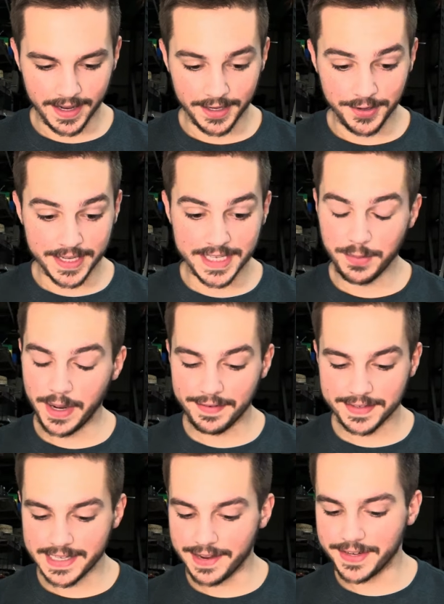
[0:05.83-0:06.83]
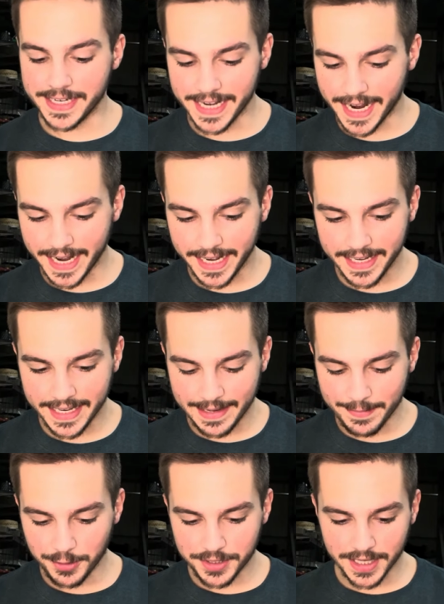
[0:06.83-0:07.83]
You can see we have 79
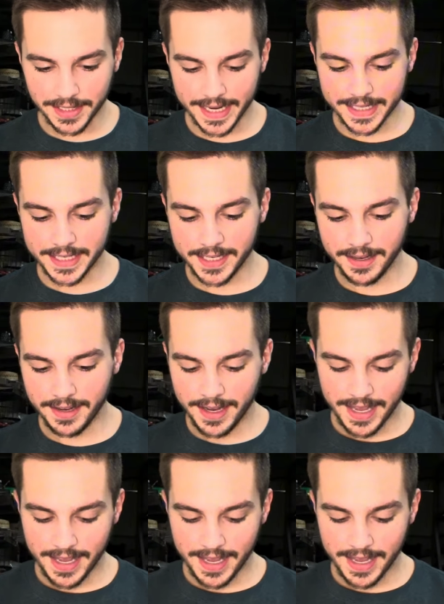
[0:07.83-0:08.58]
emotes collected,